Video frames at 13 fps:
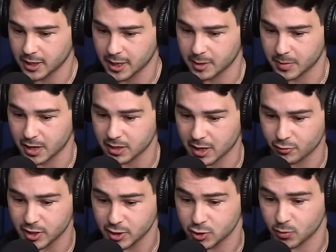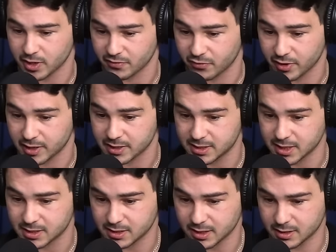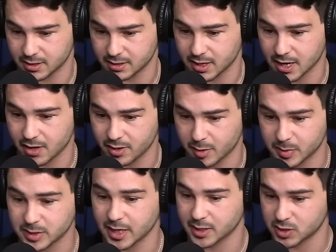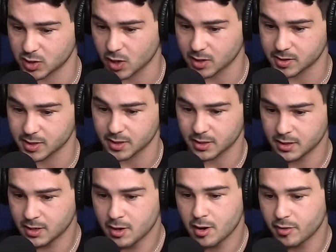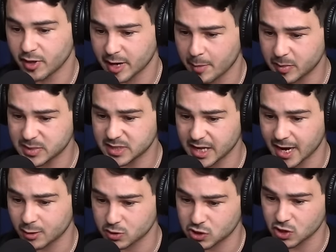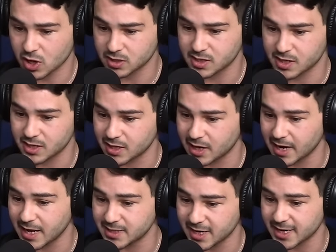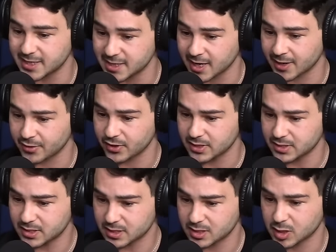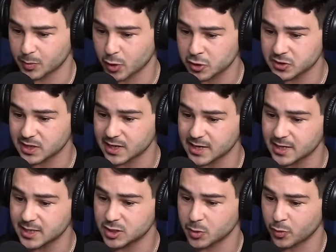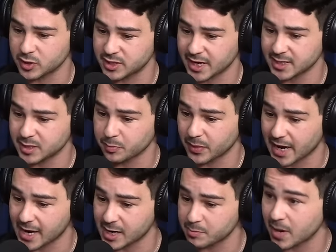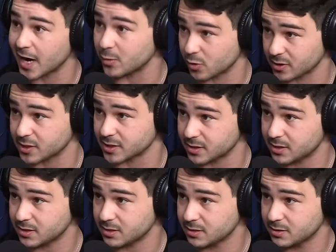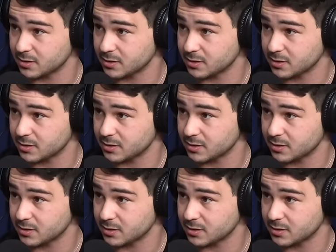I'll read you what I've written. It says, how the Numbers Gang started. The Numbers Gang was started in the late 1800s, supposedly to protect black mine workers.